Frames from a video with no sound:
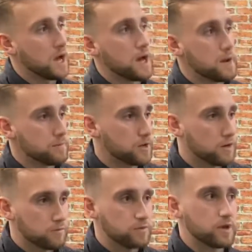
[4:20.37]

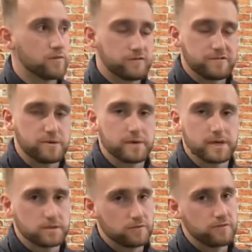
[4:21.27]
every 3
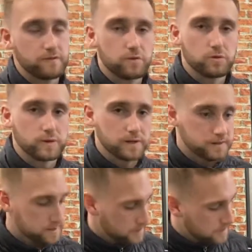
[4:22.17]
weeks, every 4 weeks.